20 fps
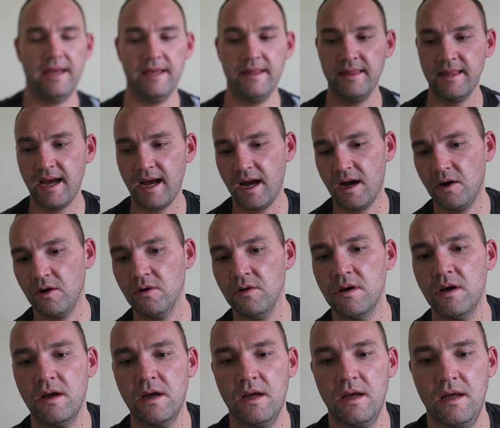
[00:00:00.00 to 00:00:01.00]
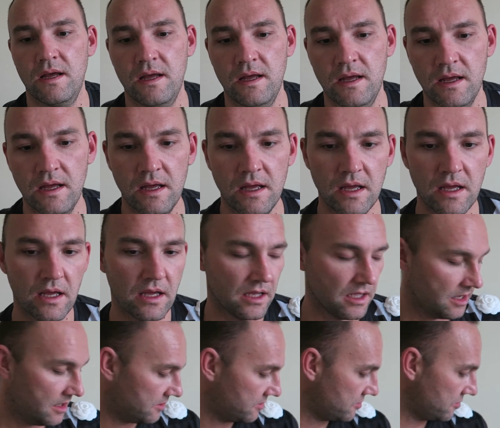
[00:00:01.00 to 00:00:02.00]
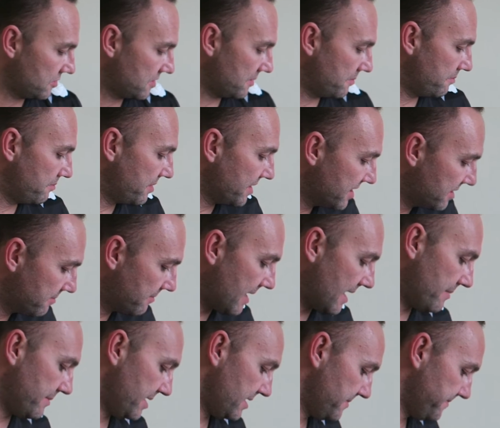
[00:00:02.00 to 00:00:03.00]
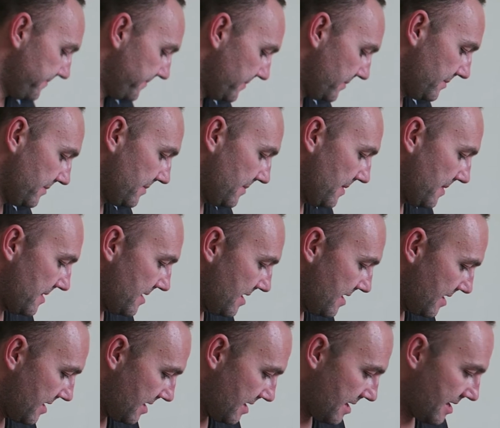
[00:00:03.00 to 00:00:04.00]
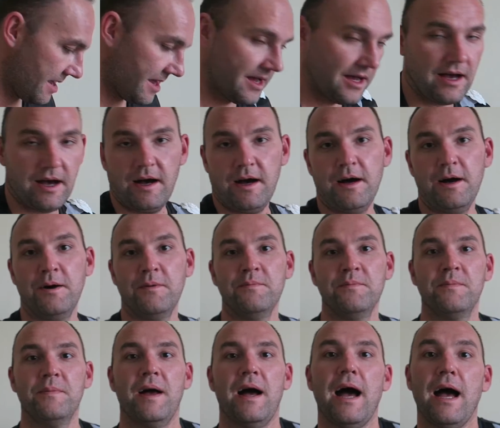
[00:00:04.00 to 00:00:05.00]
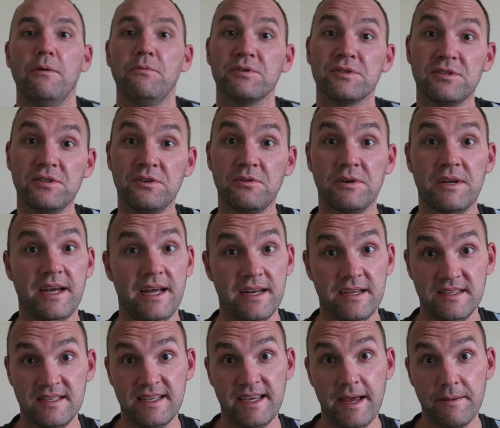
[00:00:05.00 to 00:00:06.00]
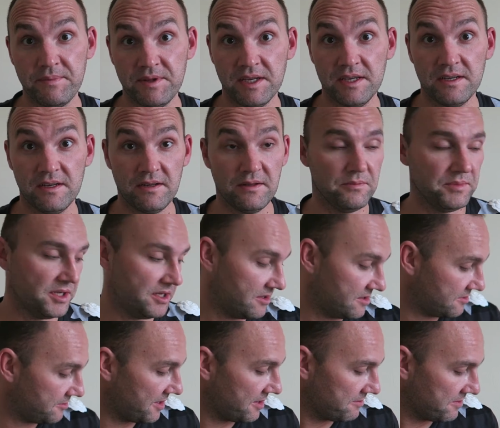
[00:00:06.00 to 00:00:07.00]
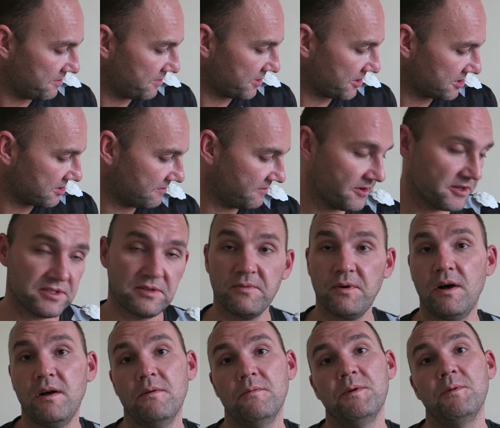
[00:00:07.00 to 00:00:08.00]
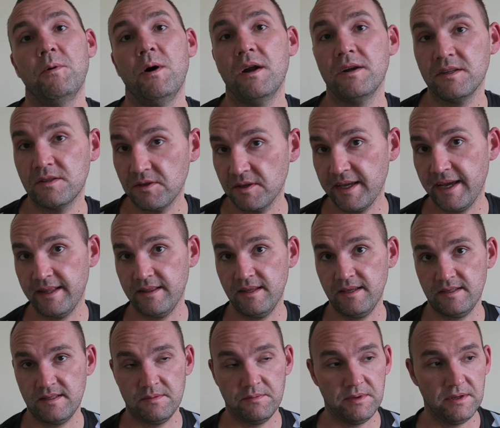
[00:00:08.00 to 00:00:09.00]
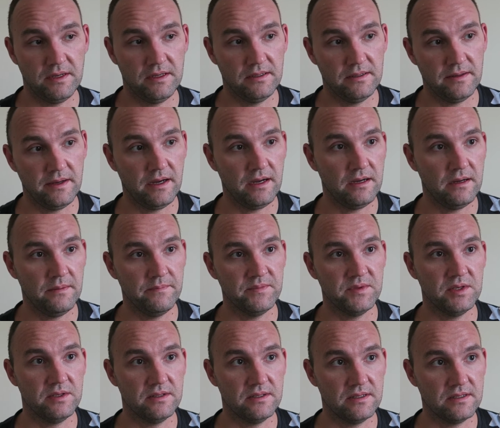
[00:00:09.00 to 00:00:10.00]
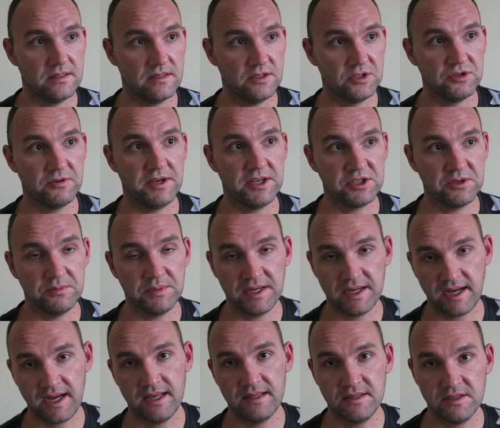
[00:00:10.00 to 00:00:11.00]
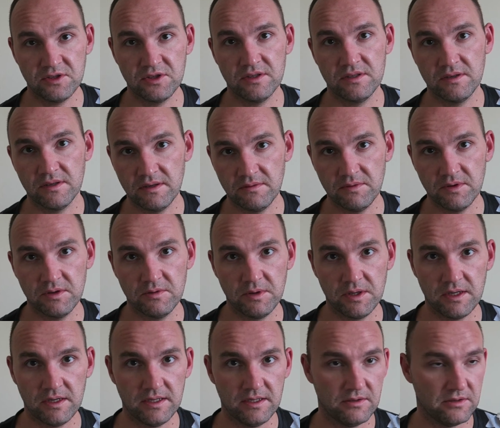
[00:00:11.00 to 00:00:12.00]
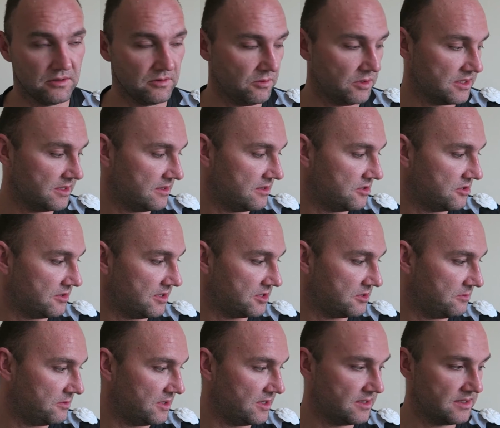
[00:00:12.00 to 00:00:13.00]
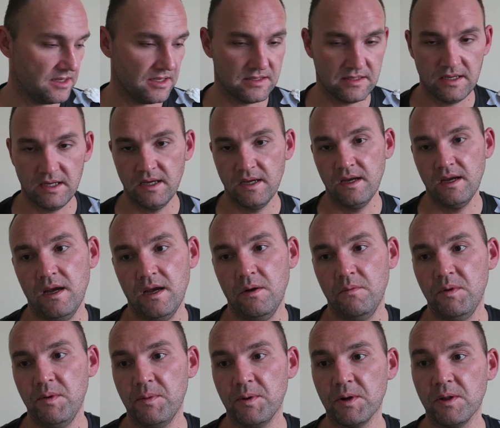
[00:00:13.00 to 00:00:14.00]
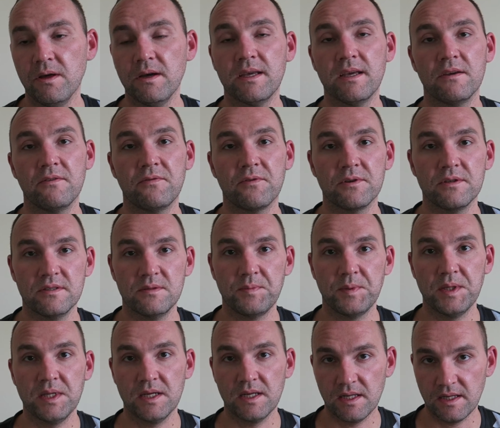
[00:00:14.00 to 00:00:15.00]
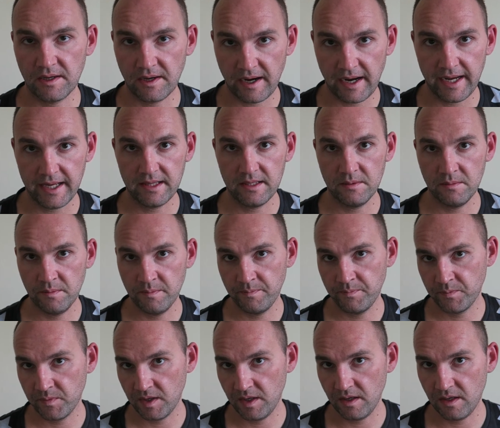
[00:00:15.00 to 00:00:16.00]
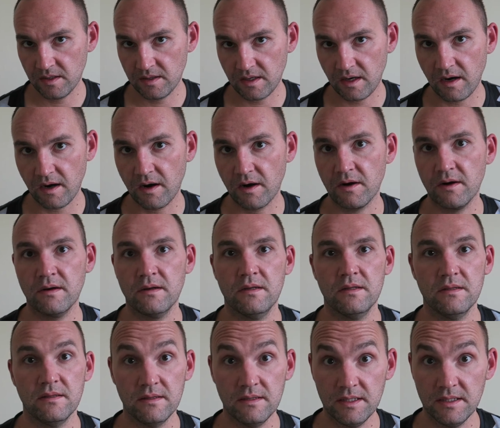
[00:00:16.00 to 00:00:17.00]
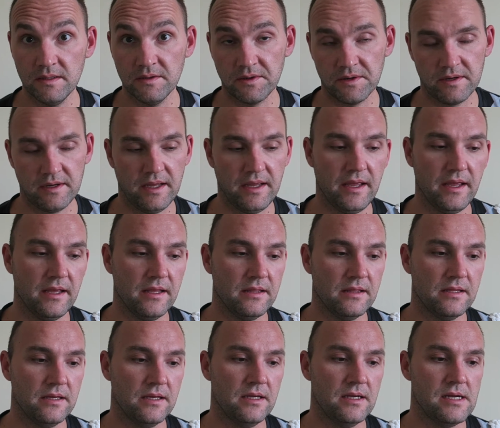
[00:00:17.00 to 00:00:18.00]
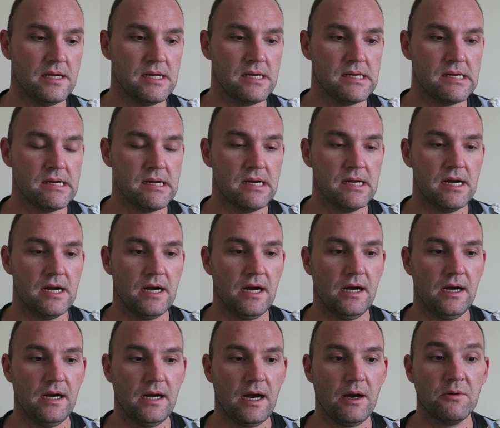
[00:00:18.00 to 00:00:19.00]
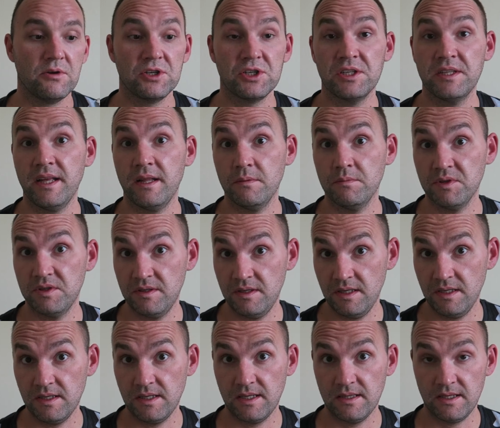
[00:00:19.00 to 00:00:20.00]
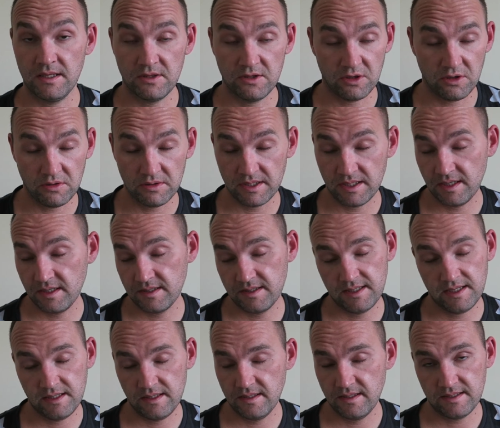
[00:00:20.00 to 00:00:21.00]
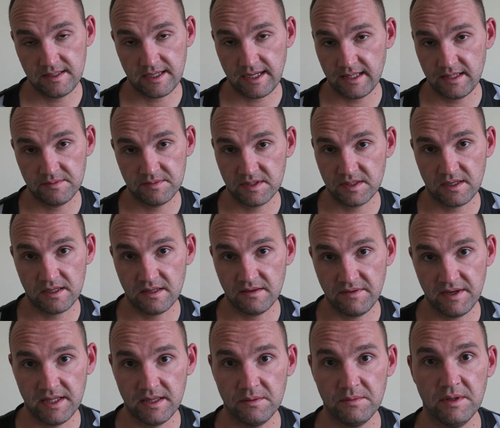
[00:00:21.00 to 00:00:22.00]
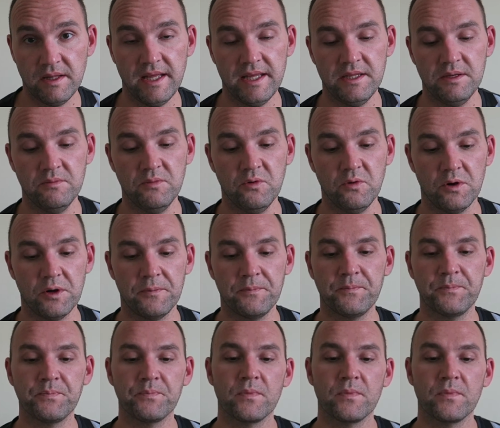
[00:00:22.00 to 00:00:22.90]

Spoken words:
And now to the big mama. I was, you know, kind of skeptical because when we purchased, first of all, we wanted to get this, but the situation behind this, just to give you quickly, you know, what the situation with this is. We were looking for this particular item at our dealer and our Chanel boutique, and they told us that this item is not available anymore